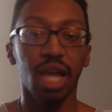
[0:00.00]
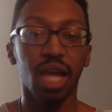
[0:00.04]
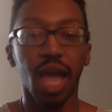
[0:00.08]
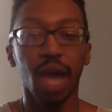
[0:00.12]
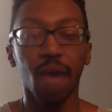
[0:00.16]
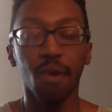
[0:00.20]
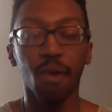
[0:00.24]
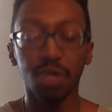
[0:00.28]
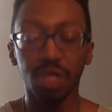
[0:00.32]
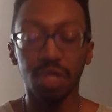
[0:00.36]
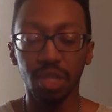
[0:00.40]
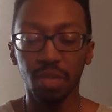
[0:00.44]

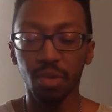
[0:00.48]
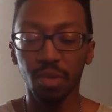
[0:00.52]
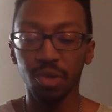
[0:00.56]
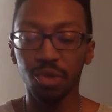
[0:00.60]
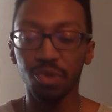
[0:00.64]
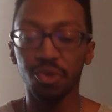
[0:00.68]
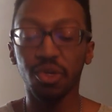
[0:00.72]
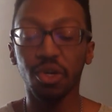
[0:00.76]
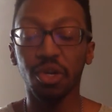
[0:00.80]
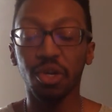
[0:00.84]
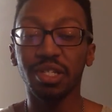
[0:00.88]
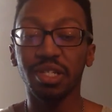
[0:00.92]
I want someone
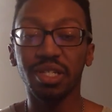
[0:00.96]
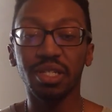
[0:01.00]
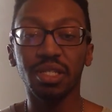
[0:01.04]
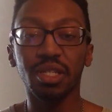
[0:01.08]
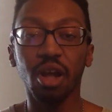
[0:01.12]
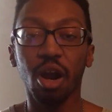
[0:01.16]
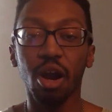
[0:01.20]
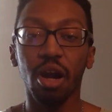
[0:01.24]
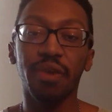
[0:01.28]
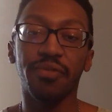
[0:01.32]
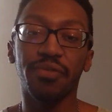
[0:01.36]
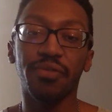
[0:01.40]
who's going to
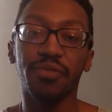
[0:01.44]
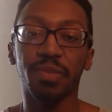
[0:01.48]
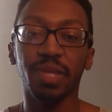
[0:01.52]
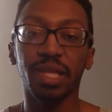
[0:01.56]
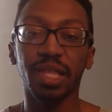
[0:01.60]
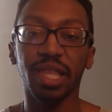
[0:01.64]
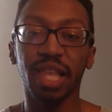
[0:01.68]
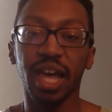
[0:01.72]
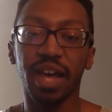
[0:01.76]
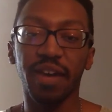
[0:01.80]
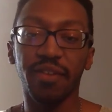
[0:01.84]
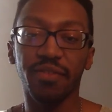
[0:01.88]
start from
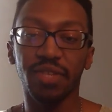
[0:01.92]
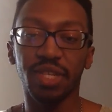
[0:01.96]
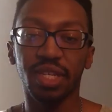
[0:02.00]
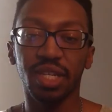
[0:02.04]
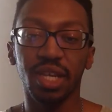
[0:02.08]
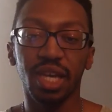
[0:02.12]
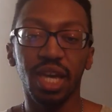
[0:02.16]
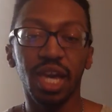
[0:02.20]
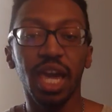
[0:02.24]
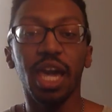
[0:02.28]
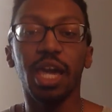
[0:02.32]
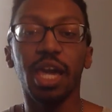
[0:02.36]
the left
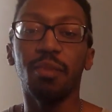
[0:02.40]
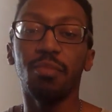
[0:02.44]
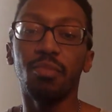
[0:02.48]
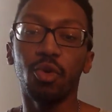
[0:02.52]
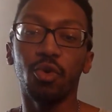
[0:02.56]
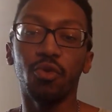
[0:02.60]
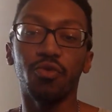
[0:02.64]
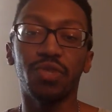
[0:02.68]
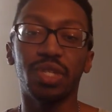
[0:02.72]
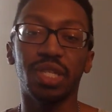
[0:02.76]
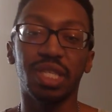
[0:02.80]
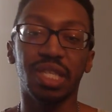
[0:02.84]
and
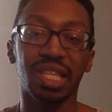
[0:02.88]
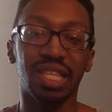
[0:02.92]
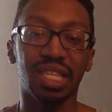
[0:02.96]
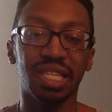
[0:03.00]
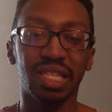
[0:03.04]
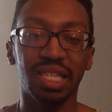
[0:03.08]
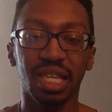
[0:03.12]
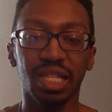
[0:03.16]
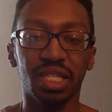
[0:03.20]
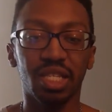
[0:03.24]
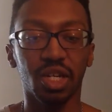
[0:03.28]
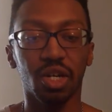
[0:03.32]
move to the
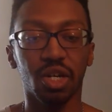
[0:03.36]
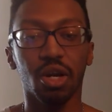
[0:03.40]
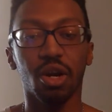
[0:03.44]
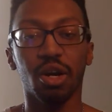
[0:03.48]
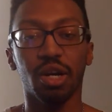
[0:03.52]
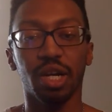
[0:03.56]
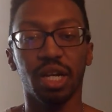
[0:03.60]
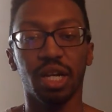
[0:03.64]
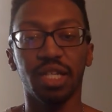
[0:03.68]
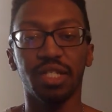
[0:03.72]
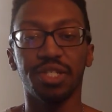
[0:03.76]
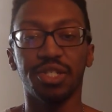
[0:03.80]
center
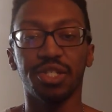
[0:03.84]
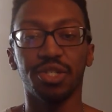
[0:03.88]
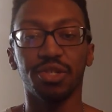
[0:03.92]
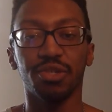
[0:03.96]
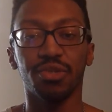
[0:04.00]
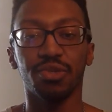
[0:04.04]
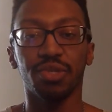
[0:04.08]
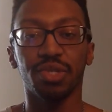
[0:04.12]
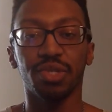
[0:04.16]
on issues.